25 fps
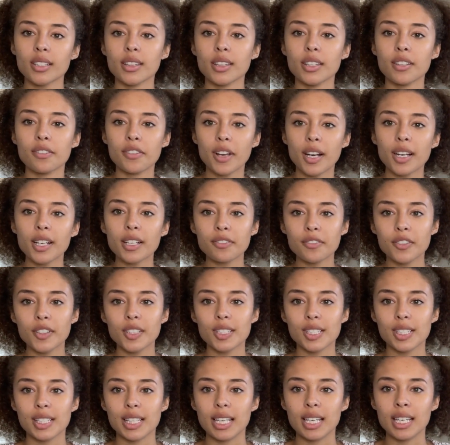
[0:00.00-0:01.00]
the very
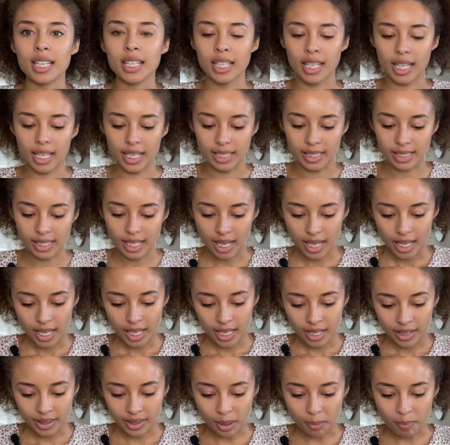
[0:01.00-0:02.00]
first thing is
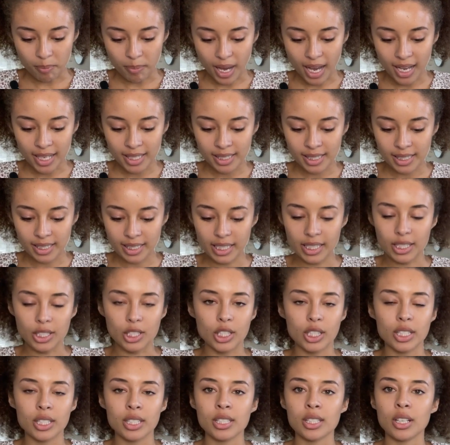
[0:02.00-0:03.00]
the best
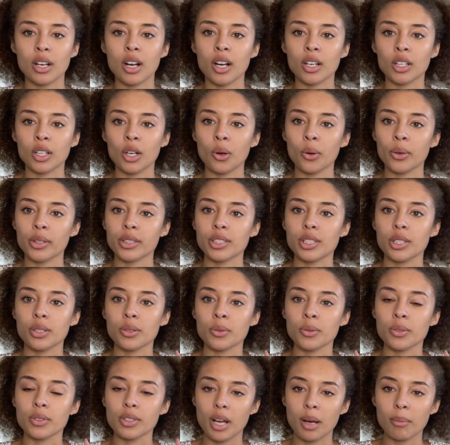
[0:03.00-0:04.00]
niches are going
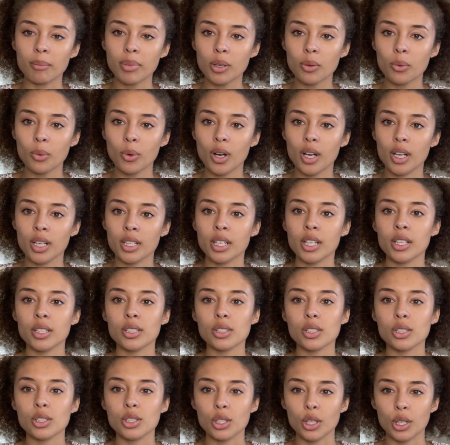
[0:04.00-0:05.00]
to, number 1,
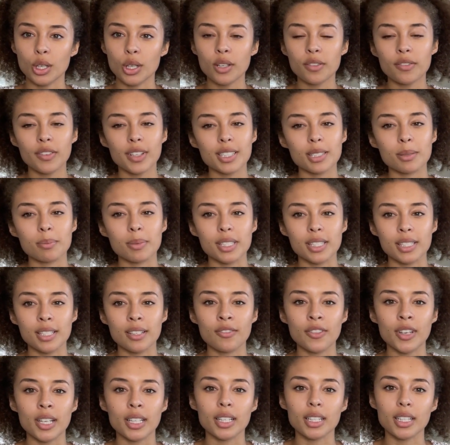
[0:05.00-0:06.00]
serve a
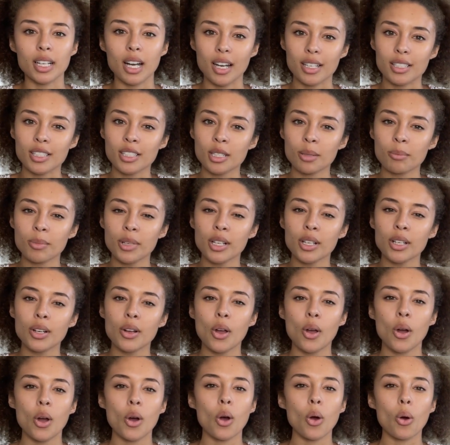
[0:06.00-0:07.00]
specific customer
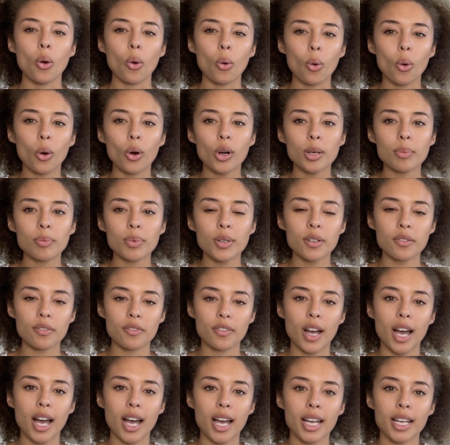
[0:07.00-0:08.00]
or
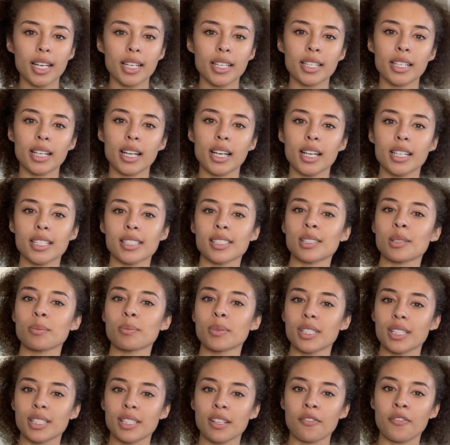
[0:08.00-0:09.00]
provide a
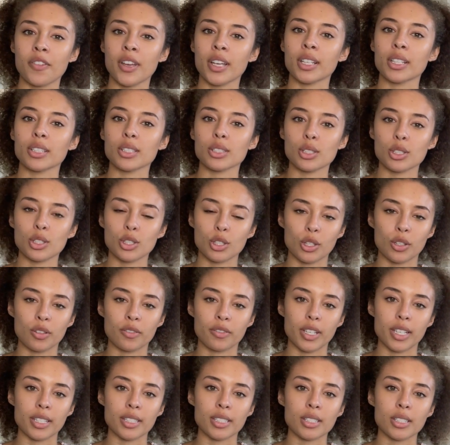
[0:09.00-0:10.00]
specific
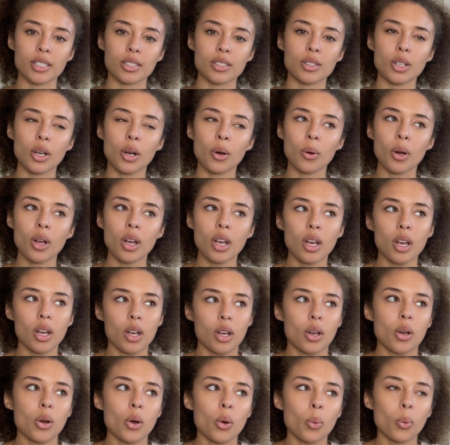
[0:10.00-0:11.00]
service. So
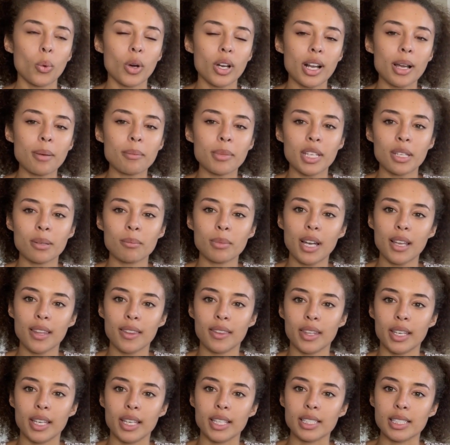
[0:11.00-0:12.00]
what I mean by
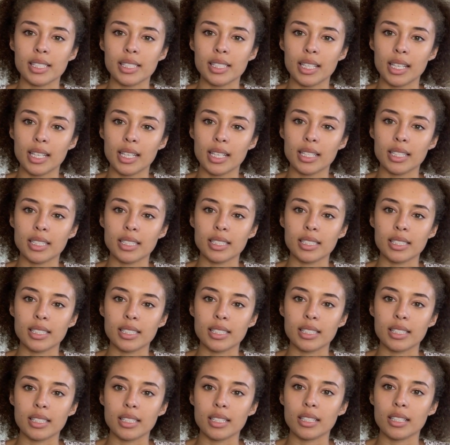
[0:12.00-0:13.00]
this
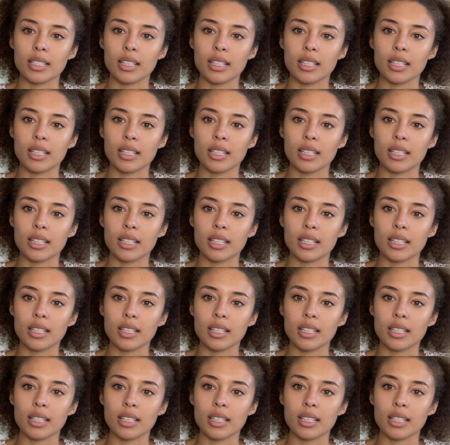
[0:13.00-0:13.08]
is